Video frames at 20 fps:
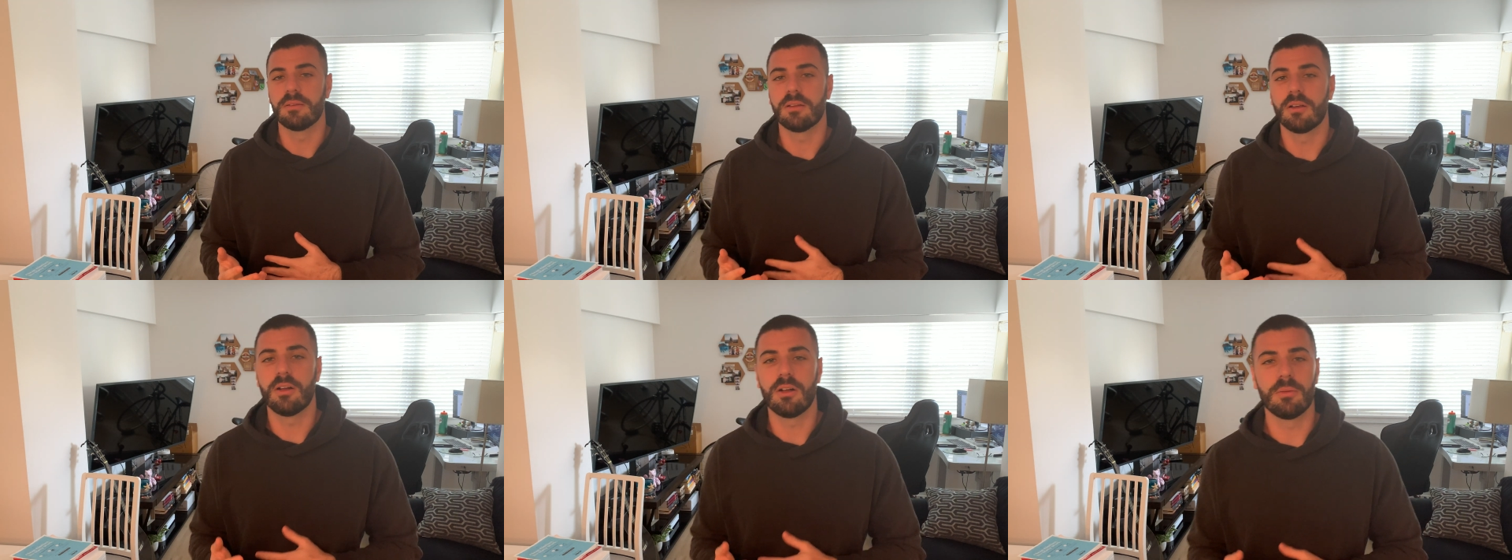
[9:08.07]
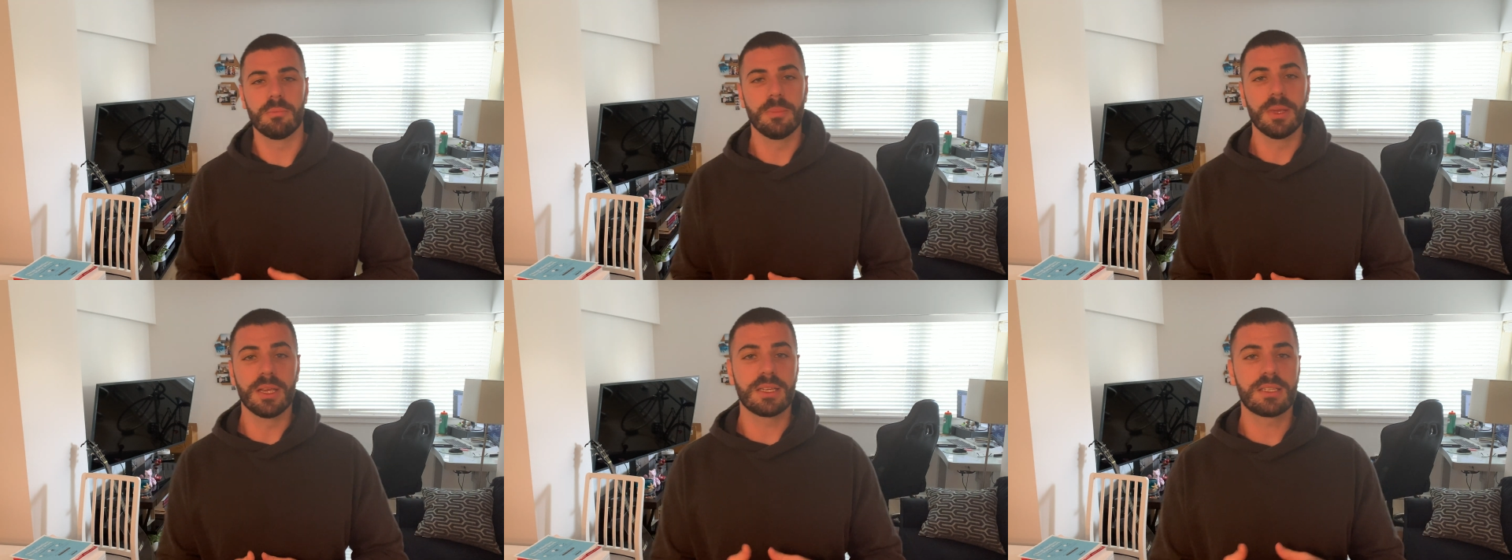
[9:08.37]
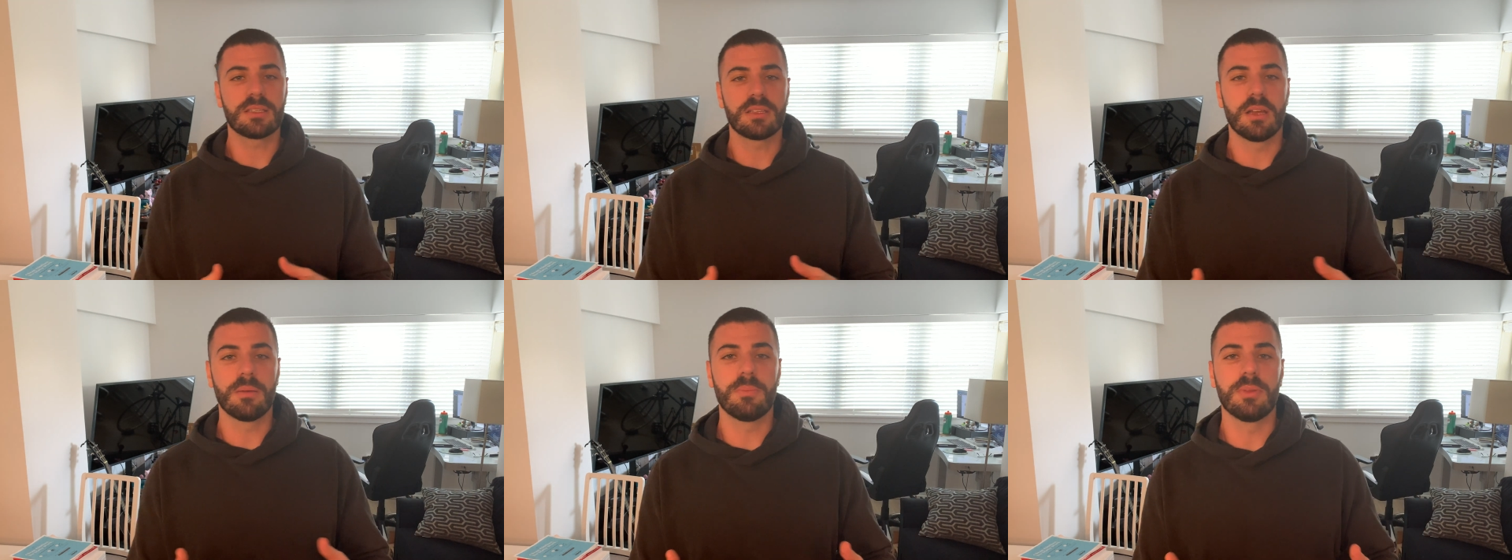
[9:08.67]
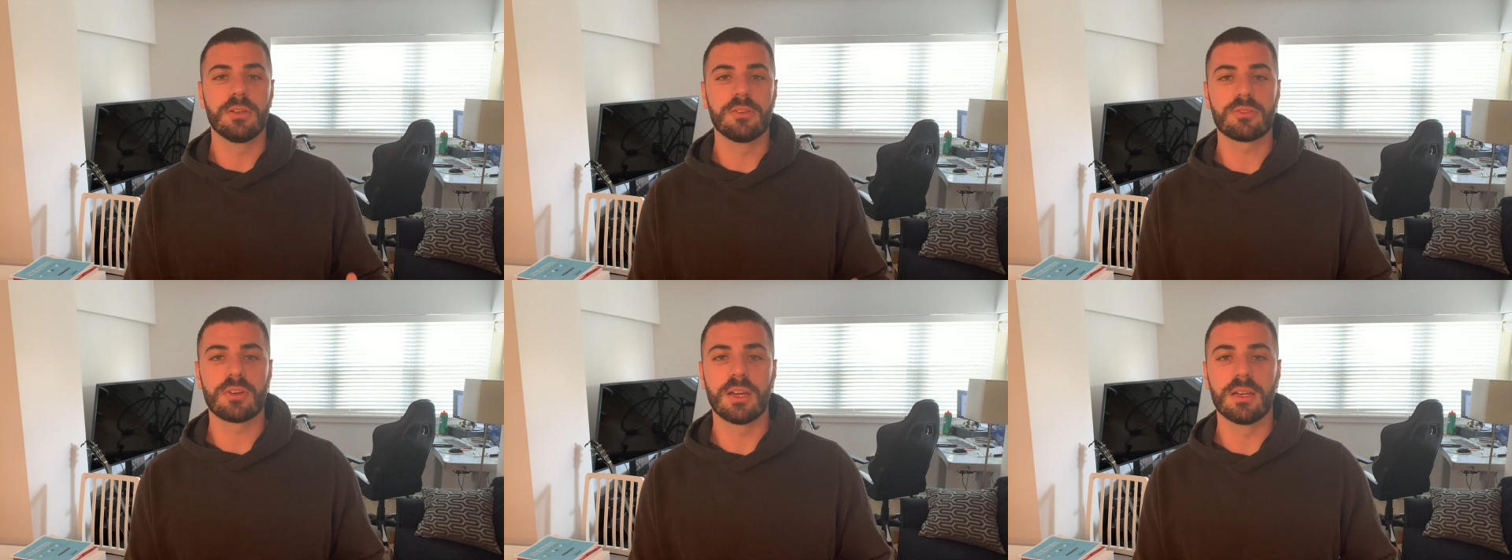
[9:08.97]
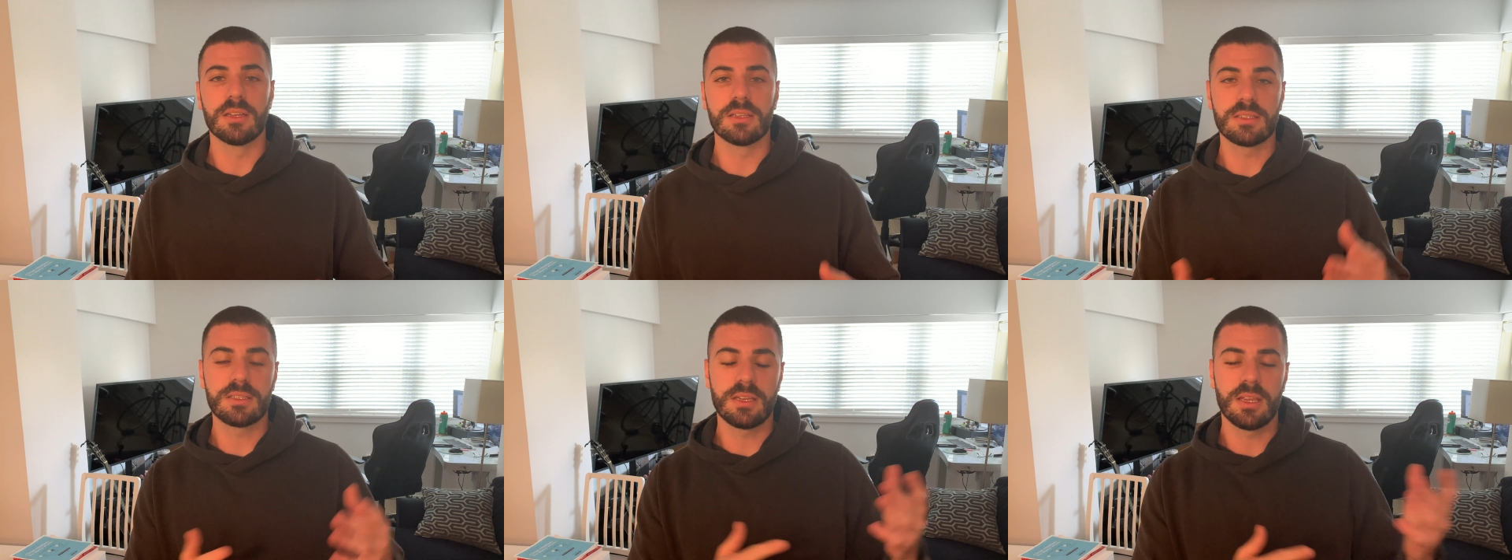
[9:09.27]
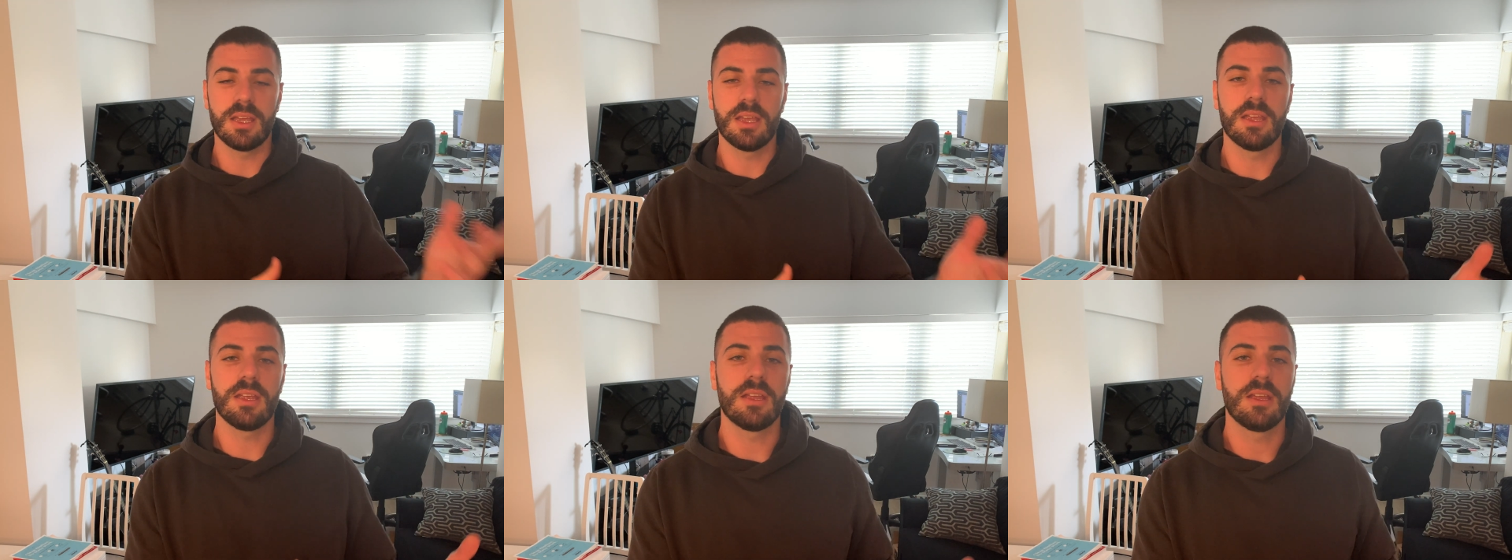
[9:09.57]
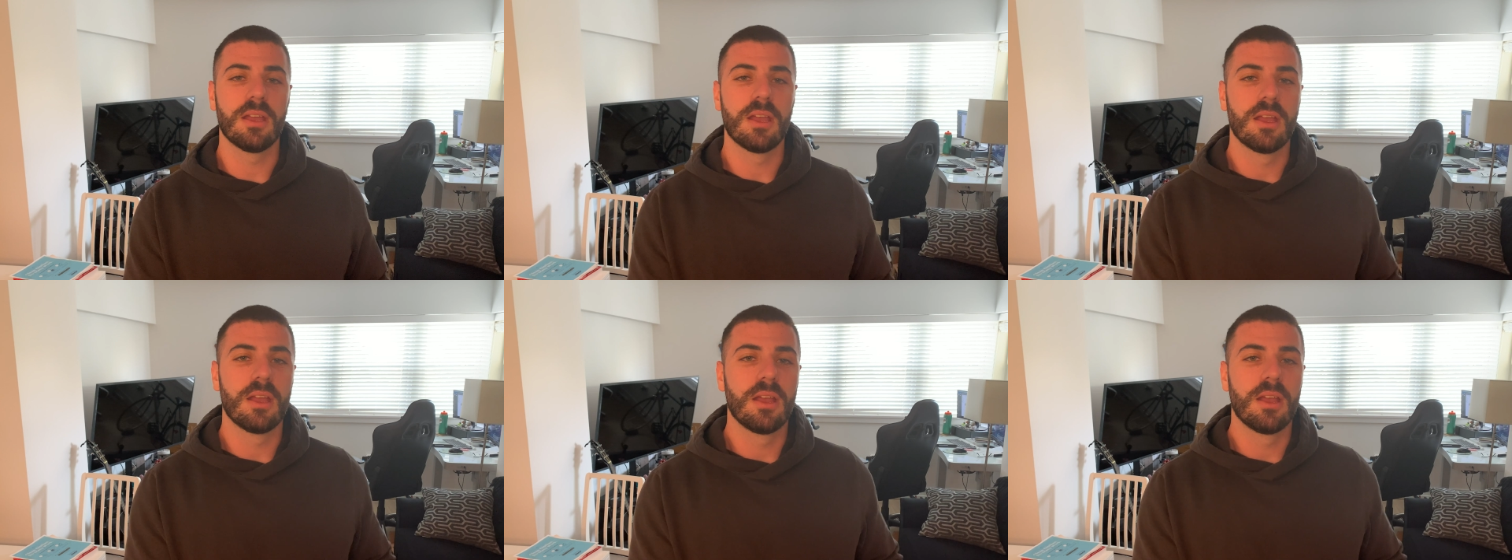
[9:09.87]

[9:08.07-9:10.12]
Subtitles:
all mixed up in trying to say